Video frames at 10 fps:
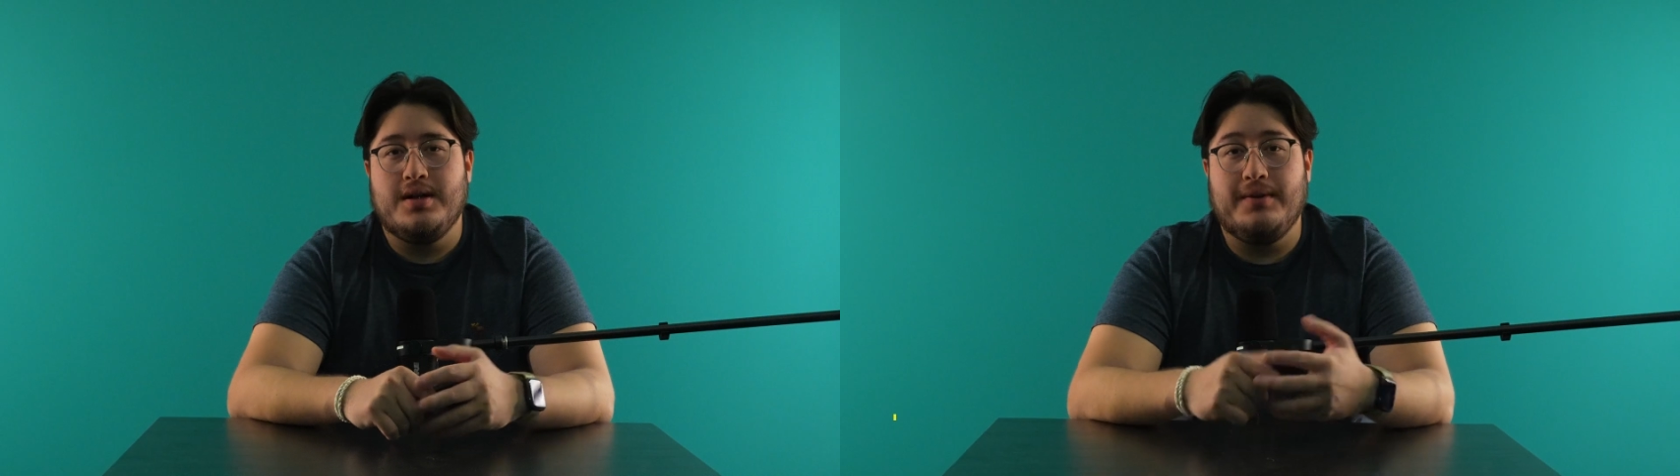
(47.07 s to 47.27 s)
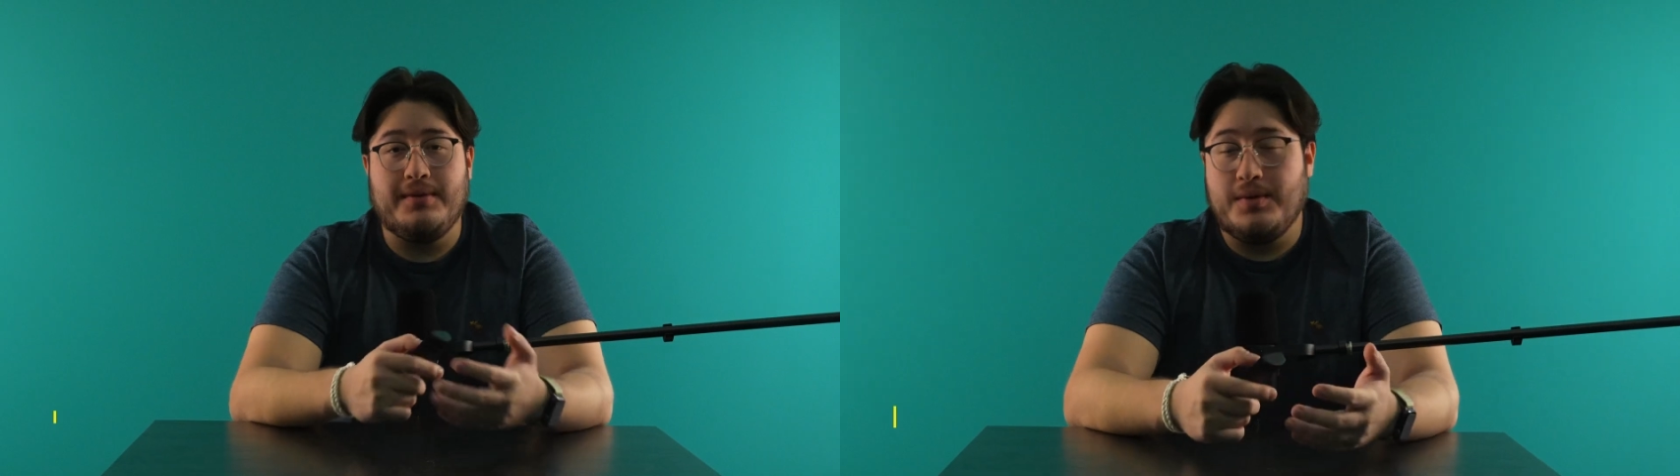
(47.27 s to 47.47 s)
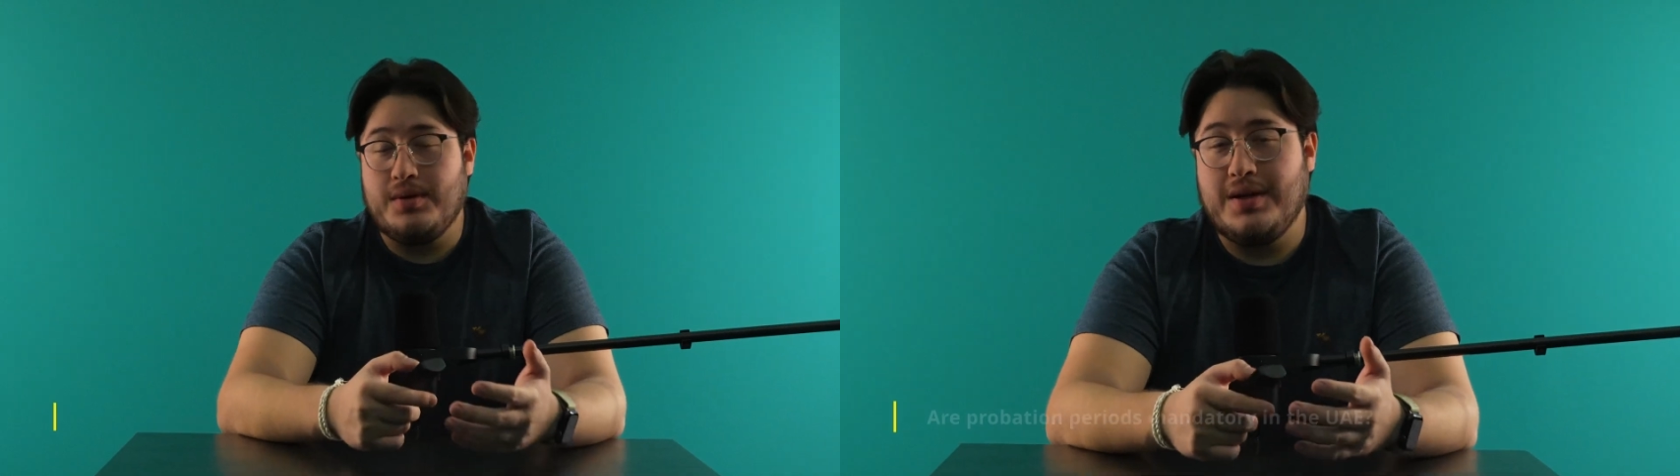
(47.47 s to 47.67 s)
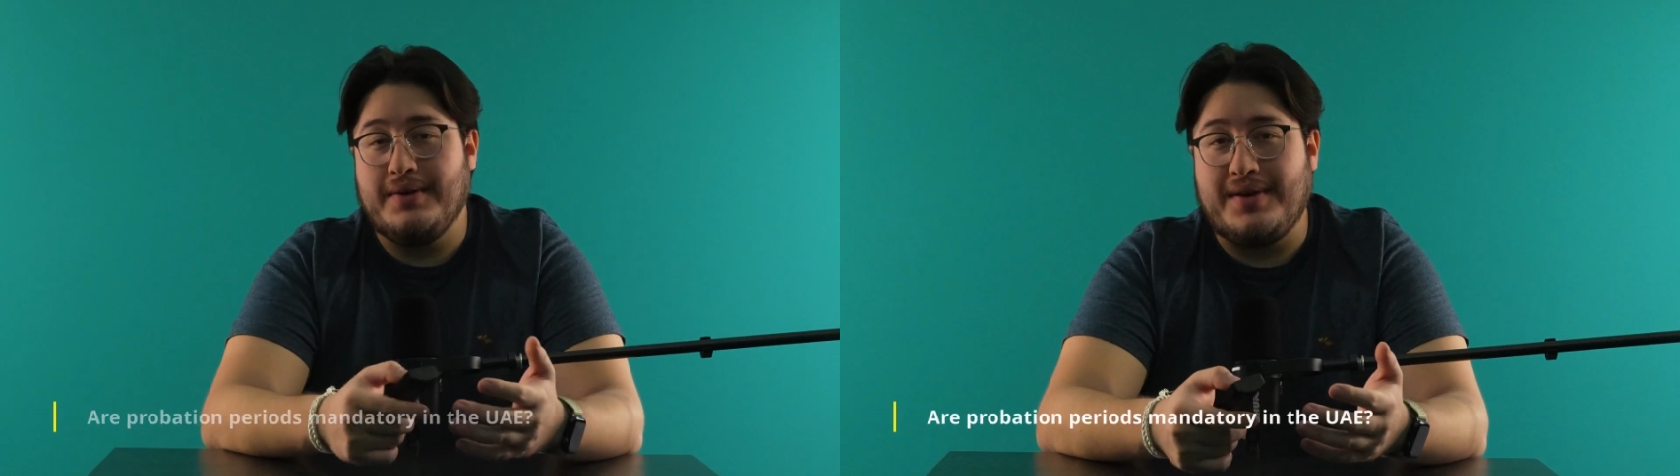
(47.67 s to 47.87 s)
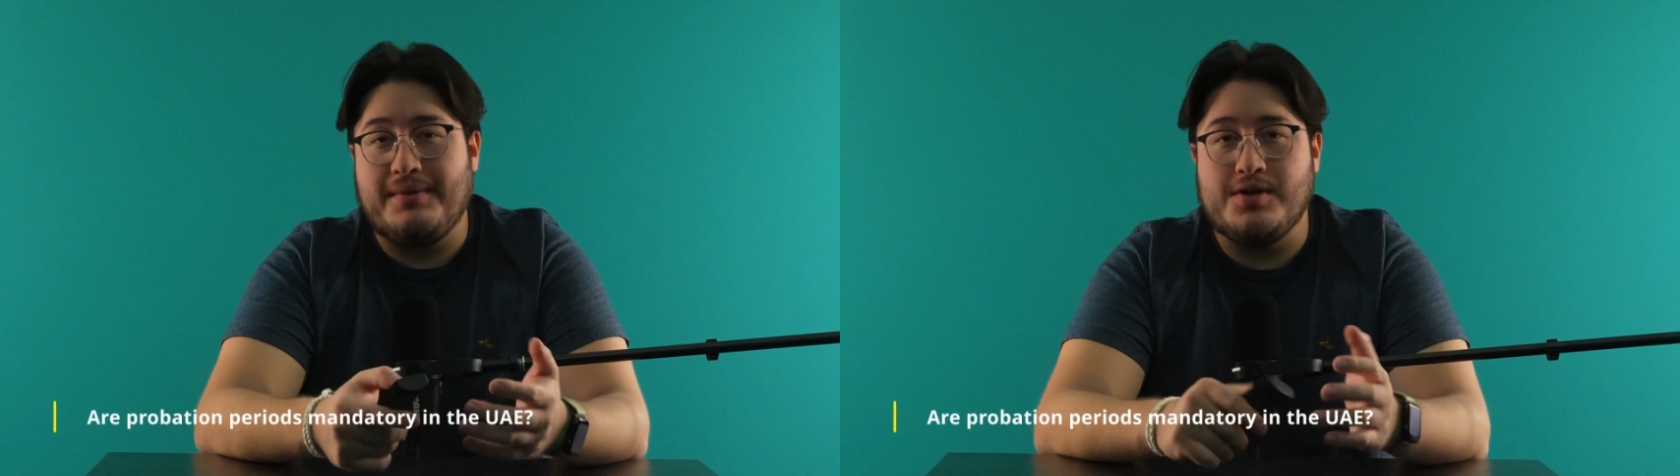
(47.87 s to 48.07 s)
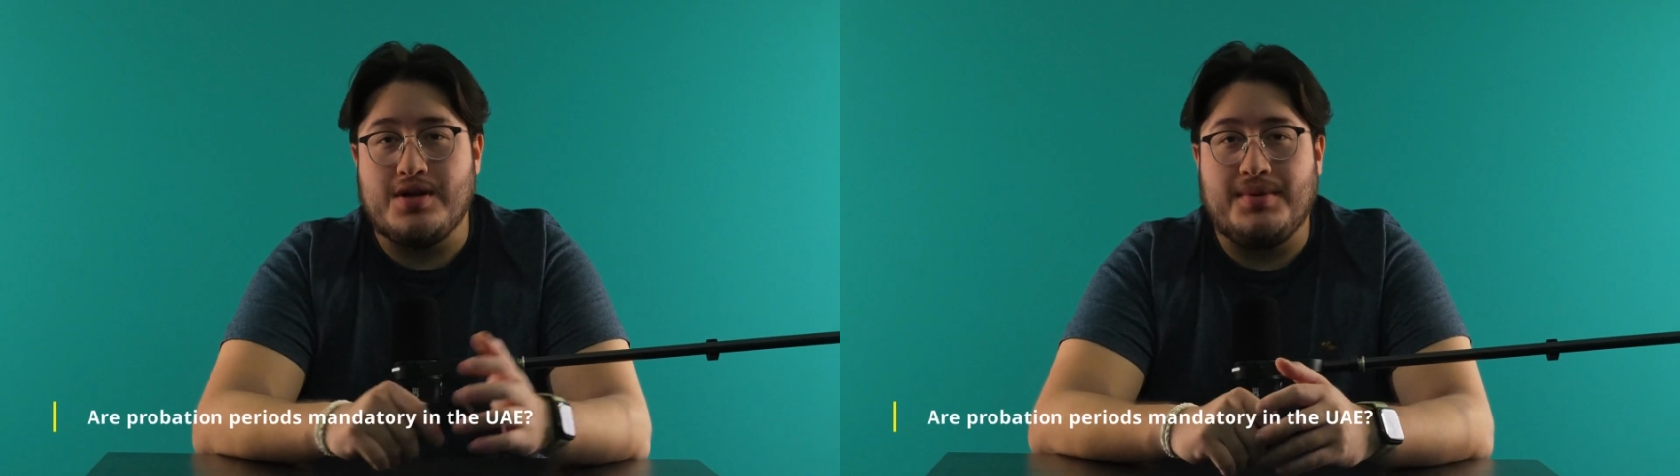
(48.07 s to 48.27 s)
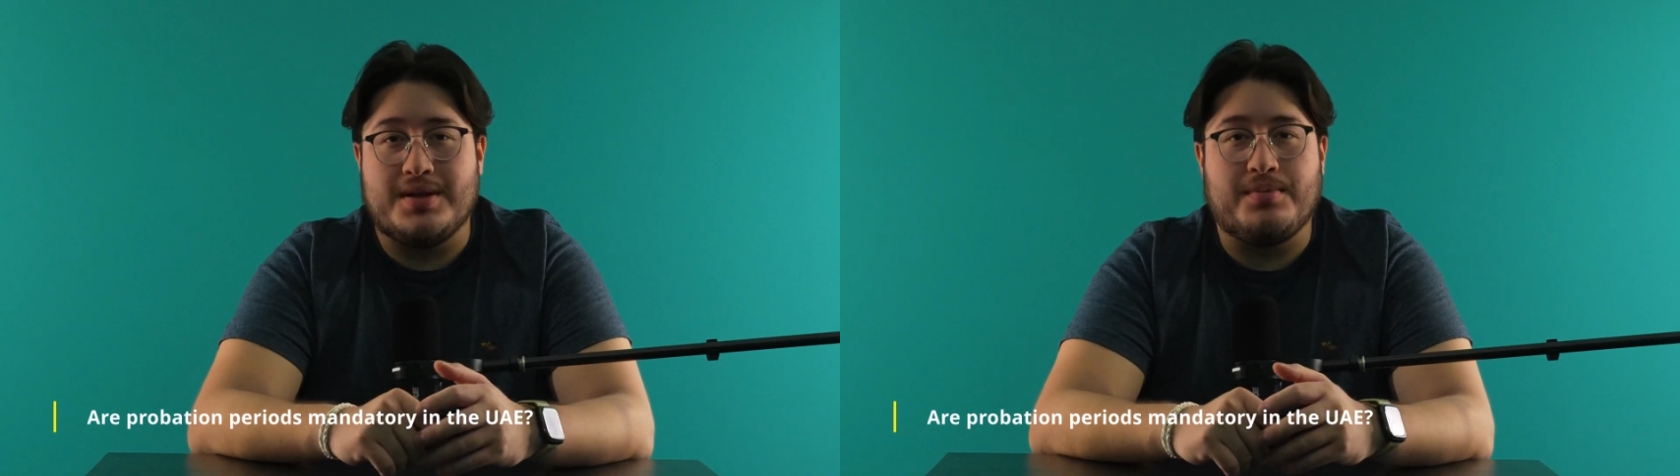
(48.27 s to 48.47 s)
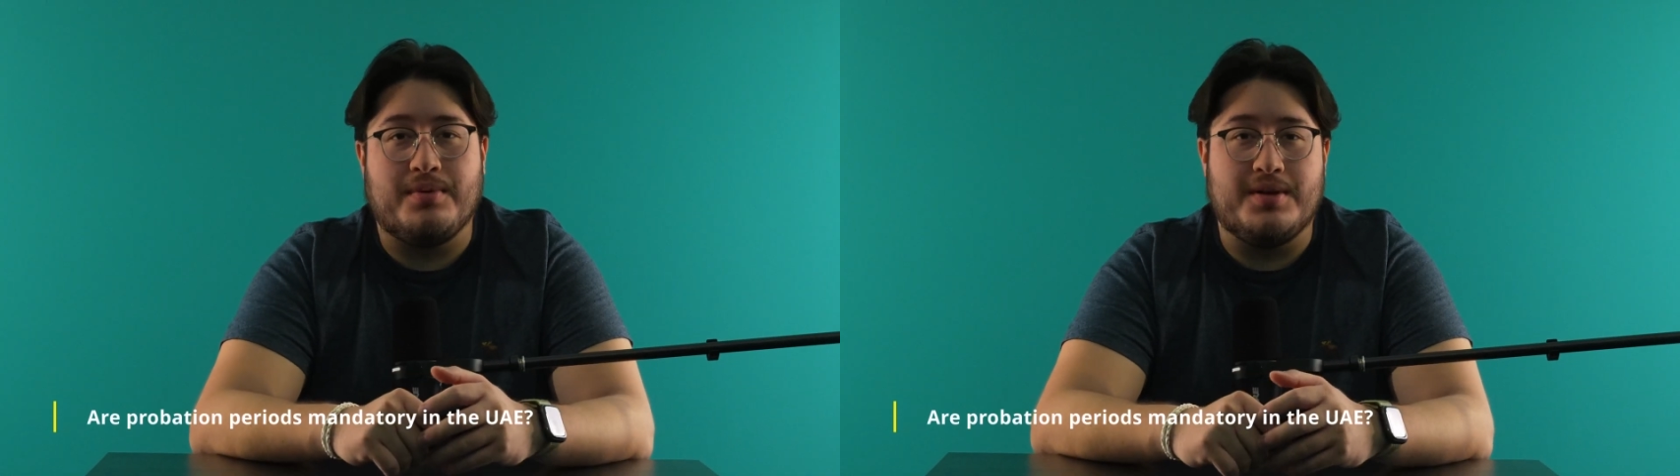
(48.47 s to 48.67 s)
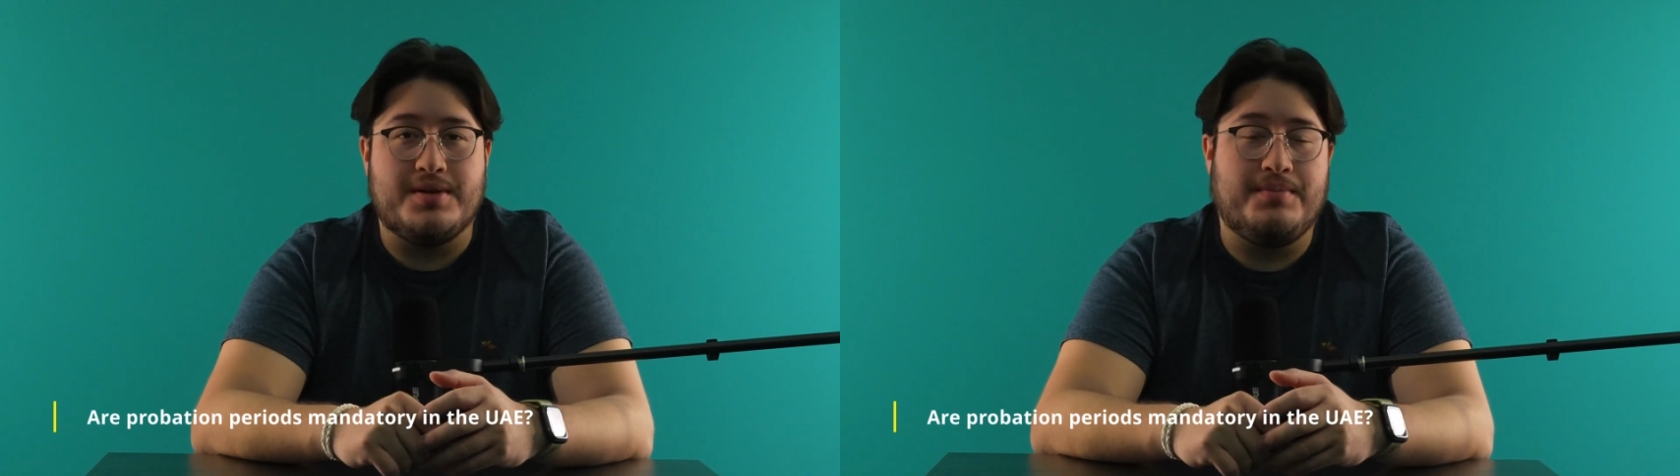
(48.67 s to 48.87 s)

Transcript: If you're wondering if every job has a probation